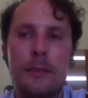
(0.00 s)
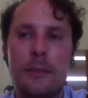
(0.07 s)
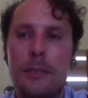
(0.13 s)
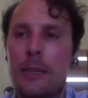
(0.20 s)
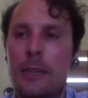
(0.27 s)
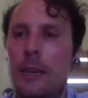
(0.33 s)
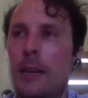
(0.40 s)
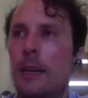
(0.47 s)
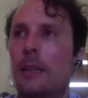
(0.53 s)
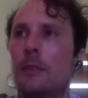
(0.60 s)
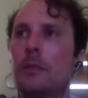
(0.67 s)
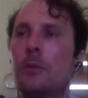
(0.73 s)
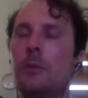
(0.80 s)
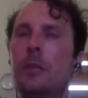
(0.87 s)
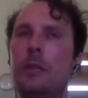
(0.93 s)
Yeah,
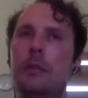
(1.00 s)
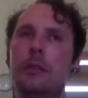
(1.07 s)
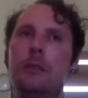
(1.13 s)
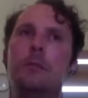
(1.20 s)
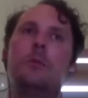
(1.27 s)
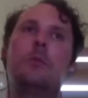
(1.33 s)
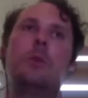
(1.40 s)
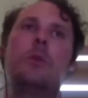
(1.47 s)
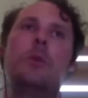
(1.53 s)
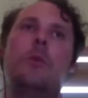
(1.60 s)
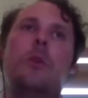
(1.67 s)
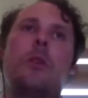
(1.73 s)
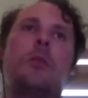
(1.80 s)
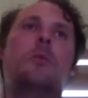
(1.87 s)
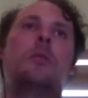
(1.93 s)
so we
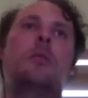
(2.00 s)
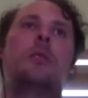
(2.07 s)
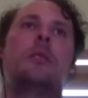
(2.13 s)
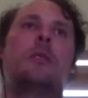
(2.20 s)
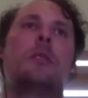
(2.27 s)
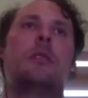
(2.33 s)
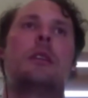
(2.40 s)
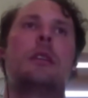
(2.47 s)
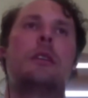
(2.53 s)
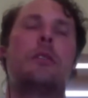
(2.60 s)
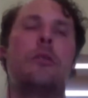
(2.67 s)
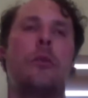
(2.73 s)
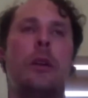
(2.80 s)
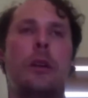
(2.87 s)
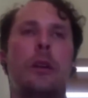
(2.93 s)
work with an
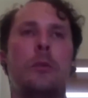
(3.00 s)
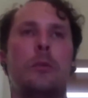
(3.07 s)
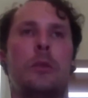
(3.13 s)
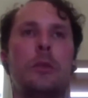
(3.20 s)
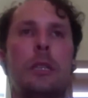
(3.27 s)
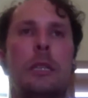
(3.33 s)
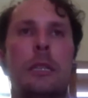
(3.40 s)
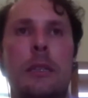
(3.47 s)
incredibly